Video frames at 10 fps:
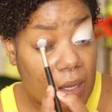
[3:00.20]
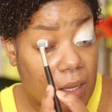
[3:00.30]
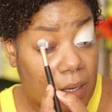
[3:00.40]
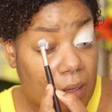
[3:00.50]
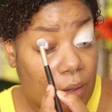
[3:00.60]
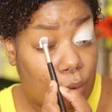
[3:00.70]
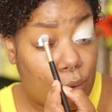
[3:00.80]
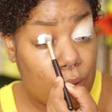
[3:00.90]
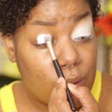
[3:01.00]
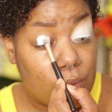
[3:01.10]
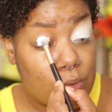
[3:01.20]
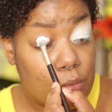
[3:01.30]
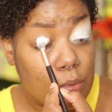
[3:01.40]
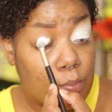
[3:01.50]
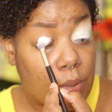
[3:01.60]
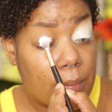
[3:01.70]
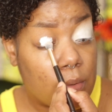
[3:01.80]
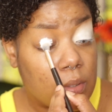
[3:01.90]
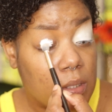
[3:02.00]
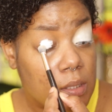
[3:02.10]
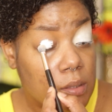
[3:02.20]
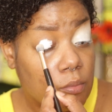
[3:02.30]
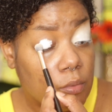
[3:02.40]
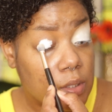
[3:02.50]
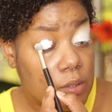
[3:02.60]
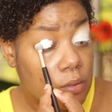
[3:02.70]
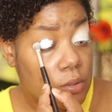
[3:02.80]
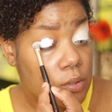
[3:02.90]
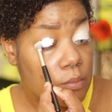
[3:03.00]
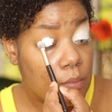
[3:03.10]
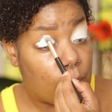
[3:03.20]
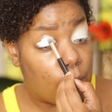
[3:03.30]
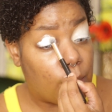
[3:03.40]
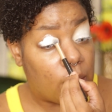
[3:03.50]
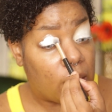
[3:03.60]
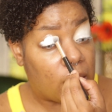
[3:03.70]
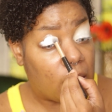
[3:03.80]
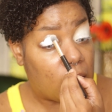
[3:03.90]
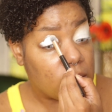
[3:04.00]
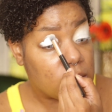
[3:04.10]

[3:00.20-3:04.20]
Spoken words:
And a good YouTuber probably would have did some research, but I